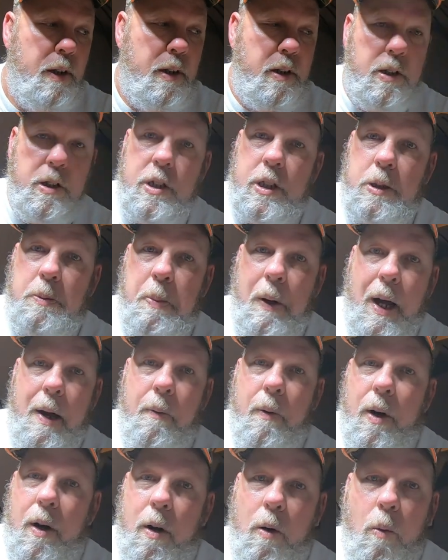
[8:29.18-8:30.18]
just play
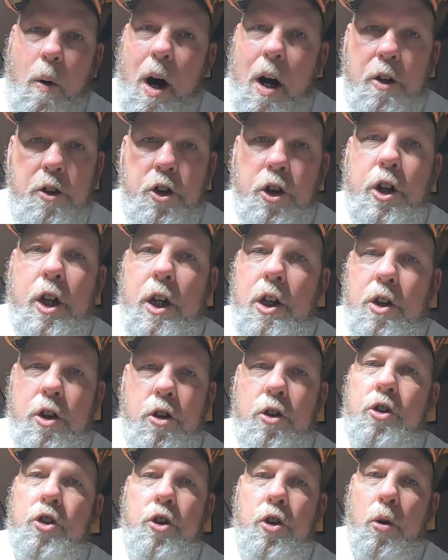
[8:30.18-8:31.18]
with it a while and you'll get
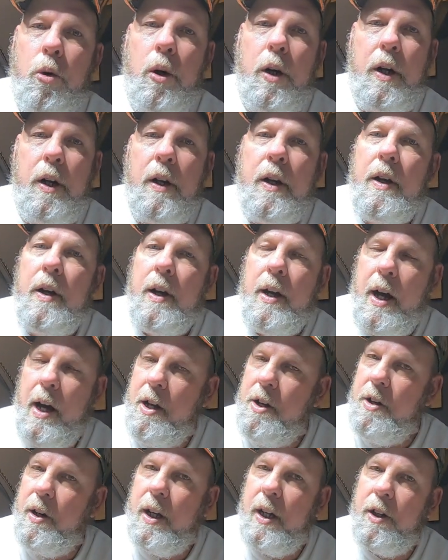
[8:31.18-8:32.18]
used to it,
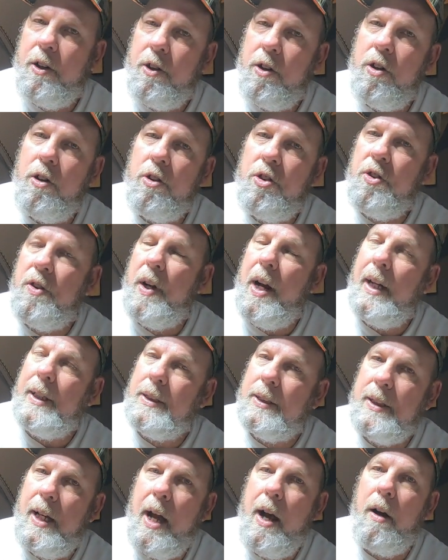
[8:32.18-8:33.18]
and you get used to that
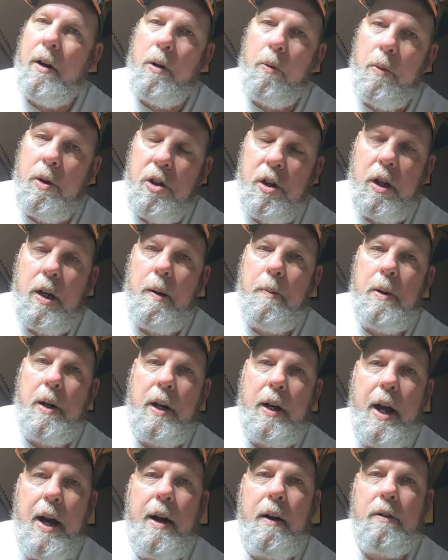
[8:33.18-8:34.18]
sound of when you're
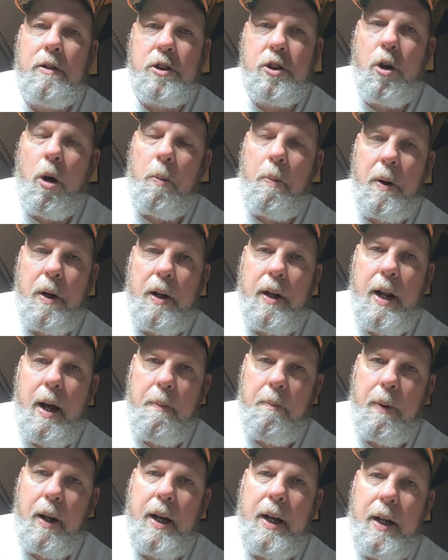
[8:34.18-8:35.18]
coming down sharpening
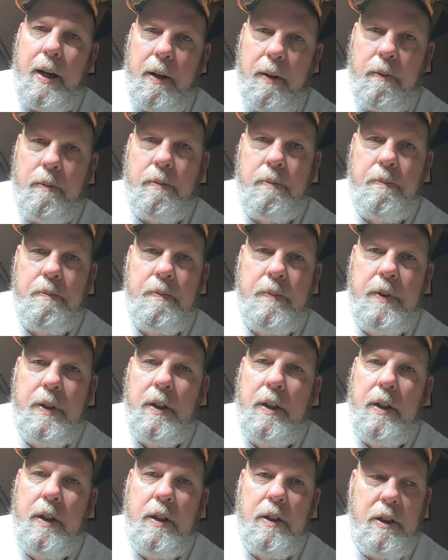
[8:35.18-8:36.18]
that blade.
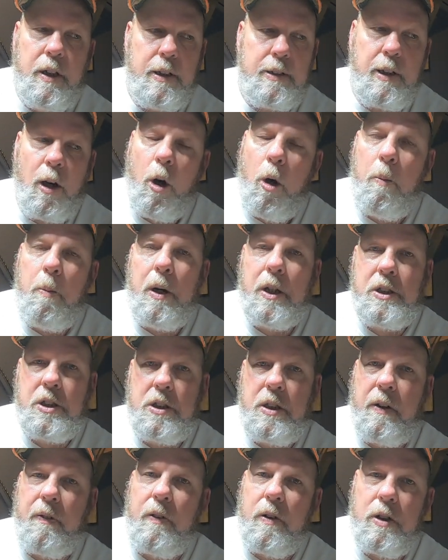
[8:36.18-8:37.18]
There's a whole bunch of
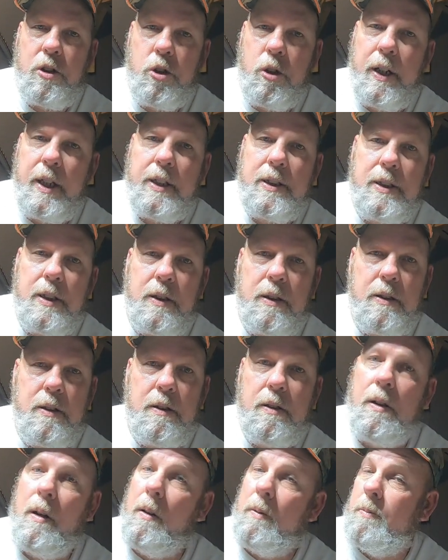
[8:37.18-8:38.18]
different tricks that
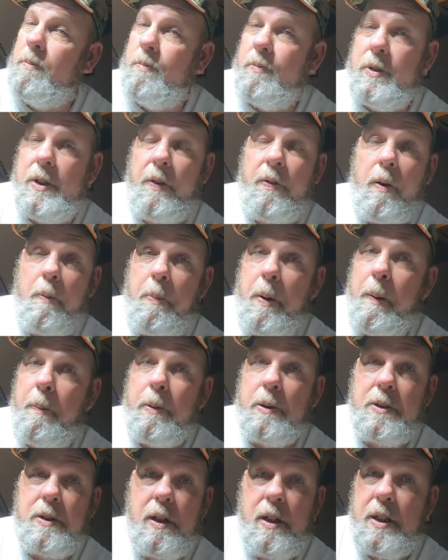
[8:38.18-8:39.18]
different
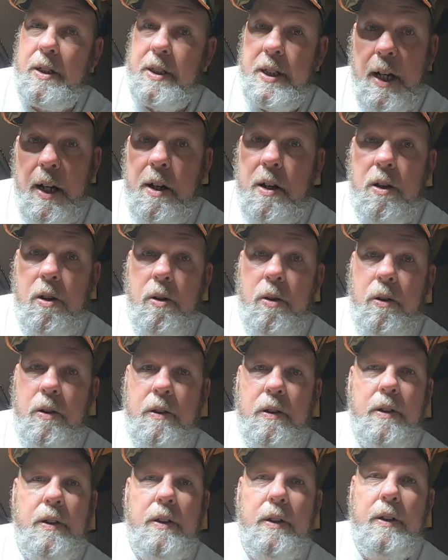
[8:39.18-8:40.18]
people's going to tell you.
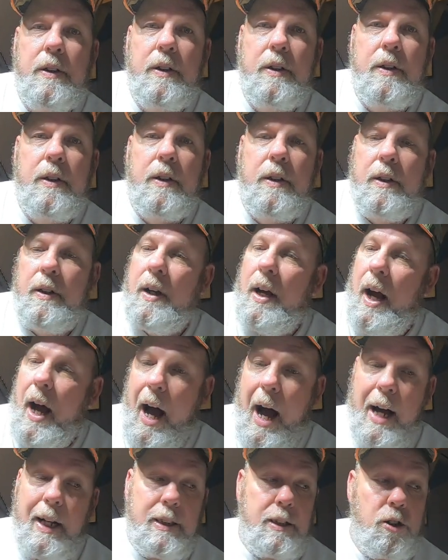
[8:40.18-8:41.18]

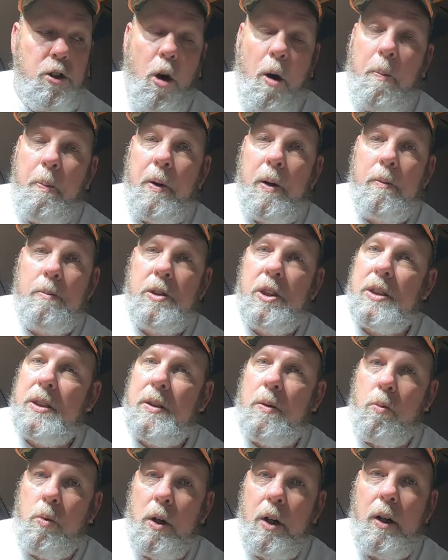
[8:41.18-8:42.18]
I sharpen them
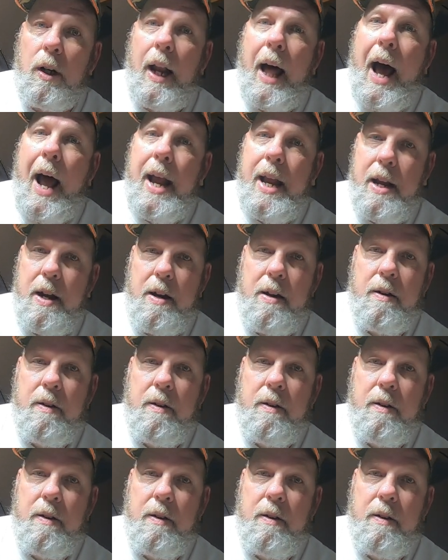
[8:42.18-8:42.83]
just real light,